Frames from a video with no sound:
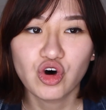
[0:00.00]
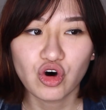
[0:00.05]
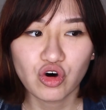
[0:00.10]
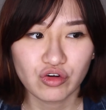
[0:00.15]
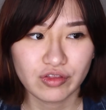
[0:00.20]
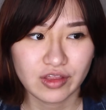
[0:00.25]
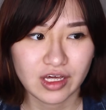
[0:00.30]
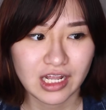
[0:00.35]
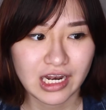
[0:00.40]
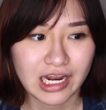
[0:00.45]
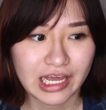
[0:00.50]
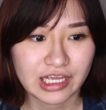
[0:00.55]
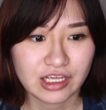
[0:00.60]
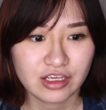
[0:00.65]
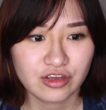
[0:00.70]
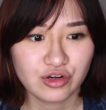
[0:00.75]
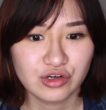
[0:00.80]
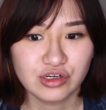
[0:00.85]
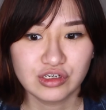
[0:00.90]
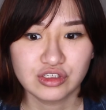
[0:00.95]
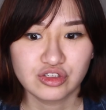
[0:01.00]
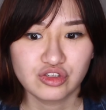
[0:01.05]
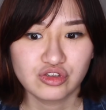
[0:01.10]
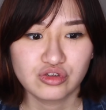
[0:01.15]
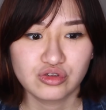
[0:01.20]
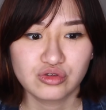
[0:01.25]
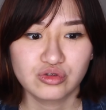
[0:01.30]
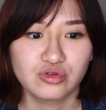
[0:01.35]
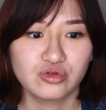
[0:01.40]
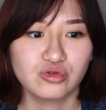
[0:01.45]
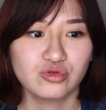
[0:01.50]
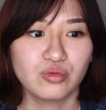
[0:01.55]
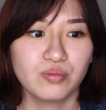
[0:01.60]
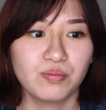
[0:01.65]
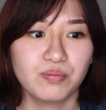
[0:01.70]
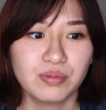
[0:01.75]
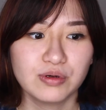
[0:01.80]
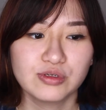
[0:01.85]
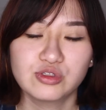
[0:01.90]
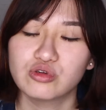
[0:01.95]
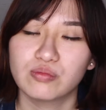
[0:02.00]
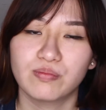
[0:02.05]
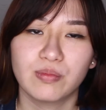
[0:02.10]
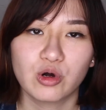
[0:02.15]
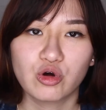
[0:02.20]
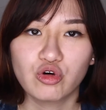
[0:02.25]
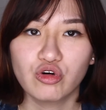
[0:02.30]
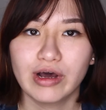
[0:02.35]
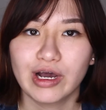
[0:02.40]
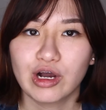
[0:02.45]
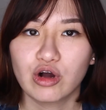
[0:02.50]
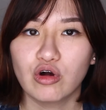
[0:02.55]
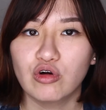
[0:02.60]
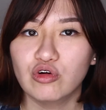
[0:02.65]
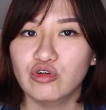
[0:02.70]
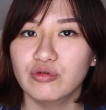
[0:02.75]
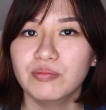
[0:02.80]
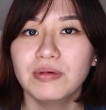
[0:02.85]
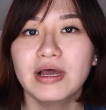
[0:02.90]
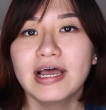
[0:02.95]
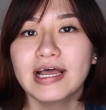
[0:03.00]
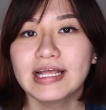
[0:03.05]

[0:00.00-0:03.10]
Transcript: colder, like you're in a super cold aircon room,